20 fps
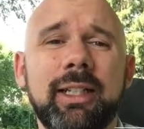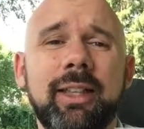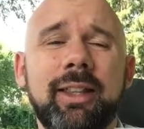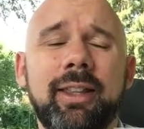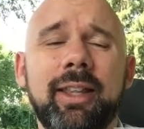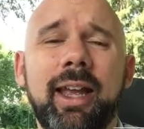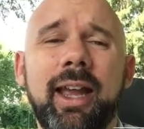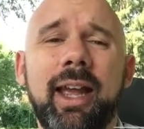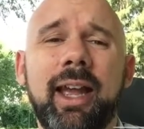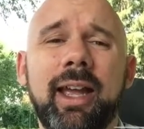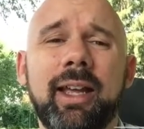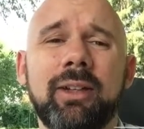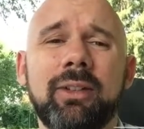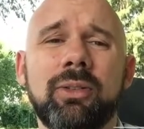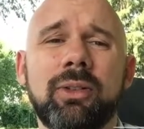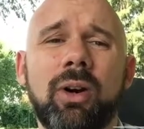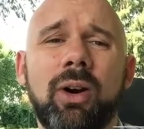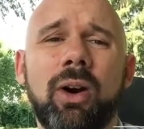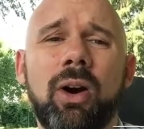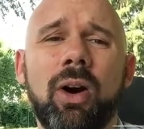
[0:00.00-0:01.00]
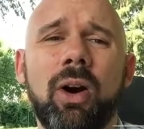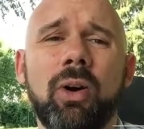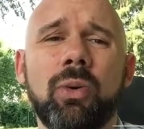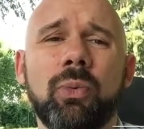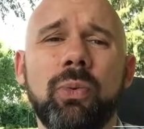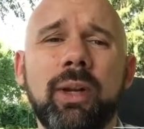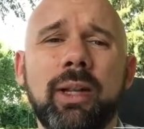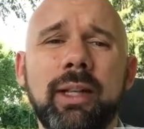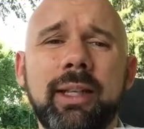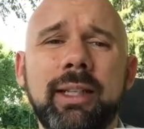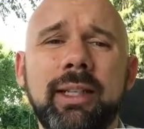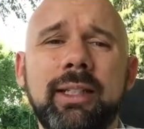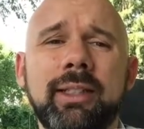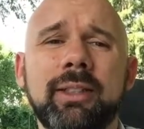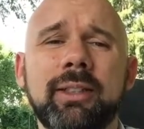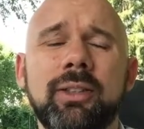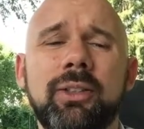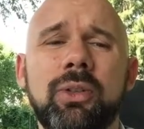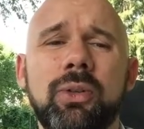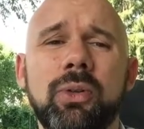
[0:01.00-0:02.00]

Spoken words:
that are willing